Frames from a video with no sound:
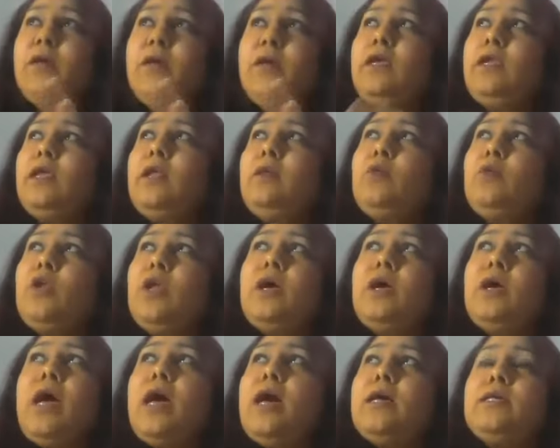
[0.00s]
to butt in and I'm going
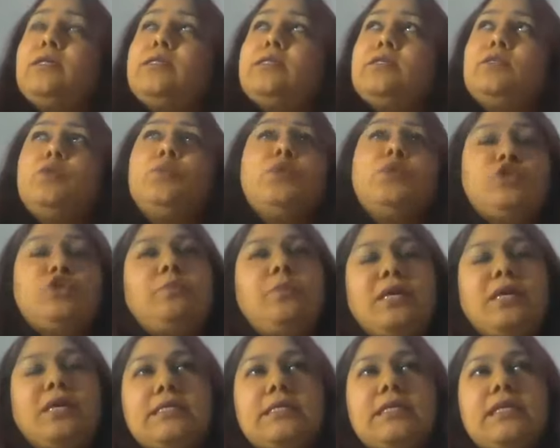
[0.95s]
to ask. So what you're
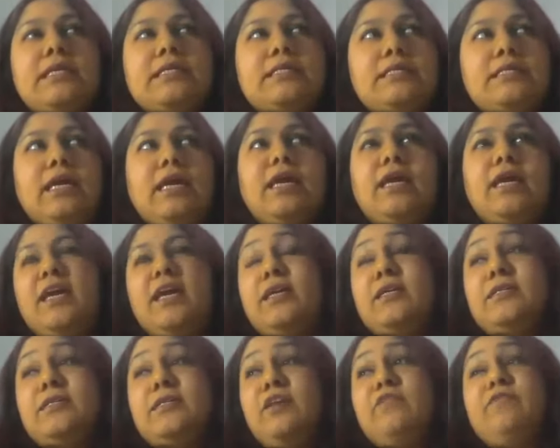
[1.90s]
basically saying
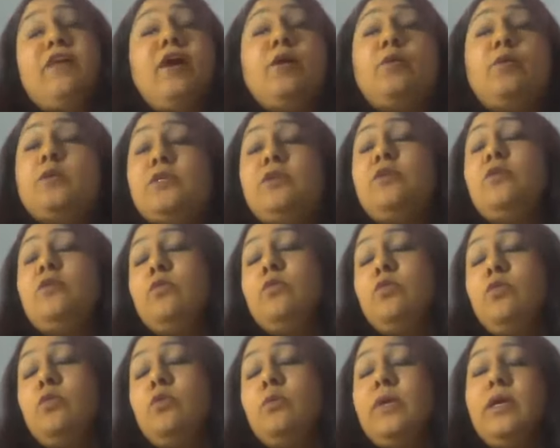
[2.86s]
is, if I was in a
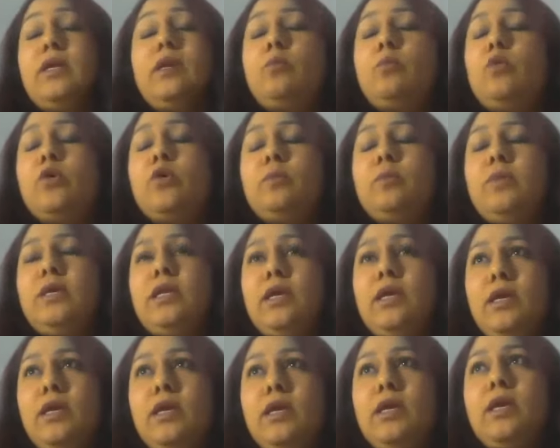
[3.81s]
room in a board
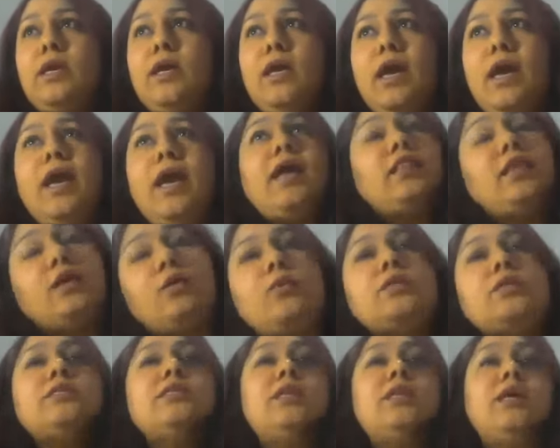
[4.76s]
meeting and there
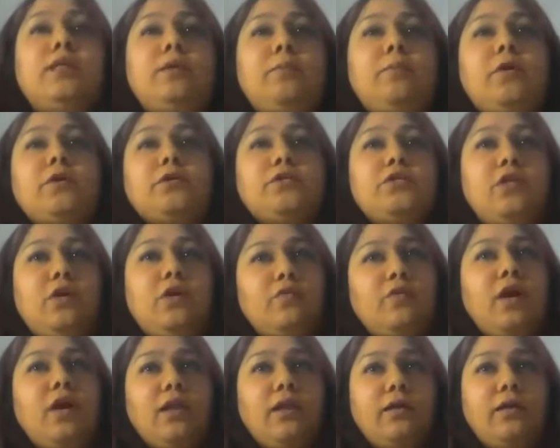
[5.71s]
was another person of
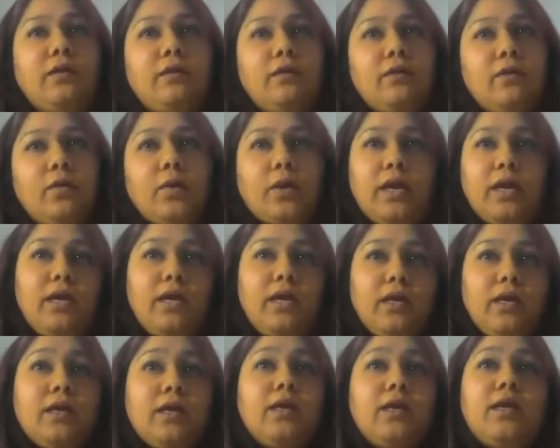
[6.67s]
color,
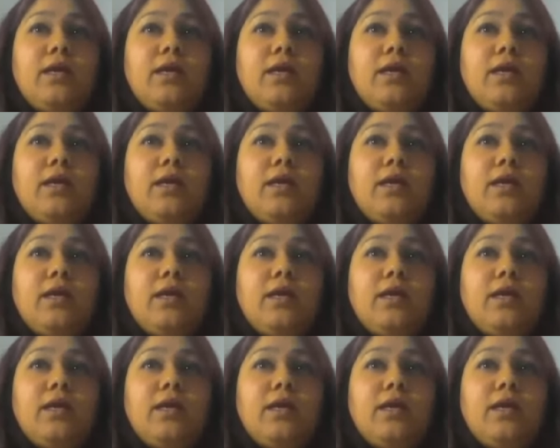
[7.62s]
okay?